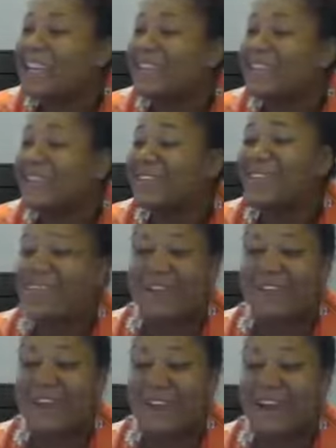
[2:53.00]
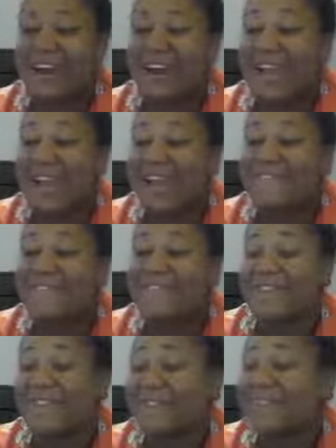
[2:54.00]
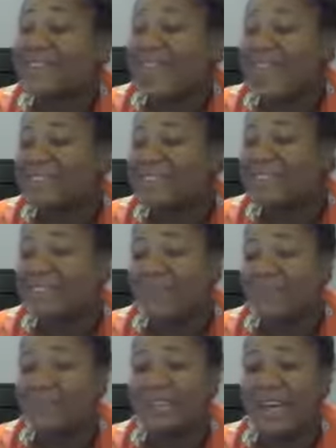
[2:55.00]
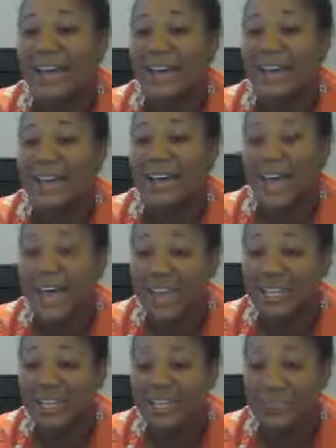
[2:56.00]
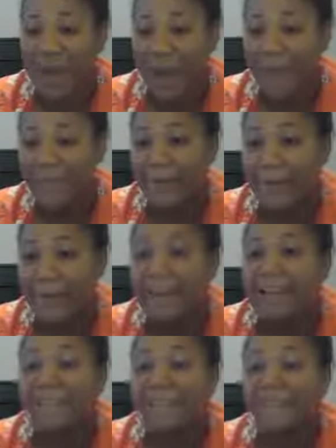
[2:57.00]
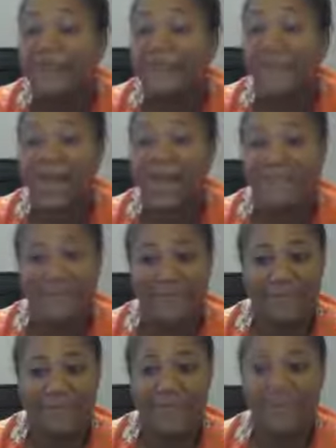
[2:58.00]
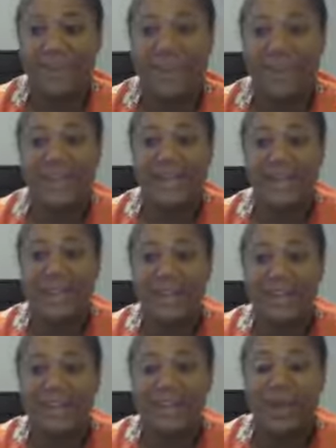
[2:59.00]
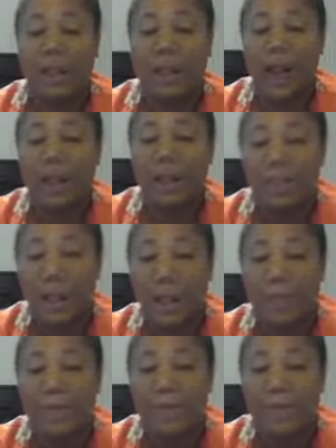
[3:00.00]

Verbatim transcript: this flower. It feels and sounds like a candy wrapper. So have uh, you guys ever eaten a lollipop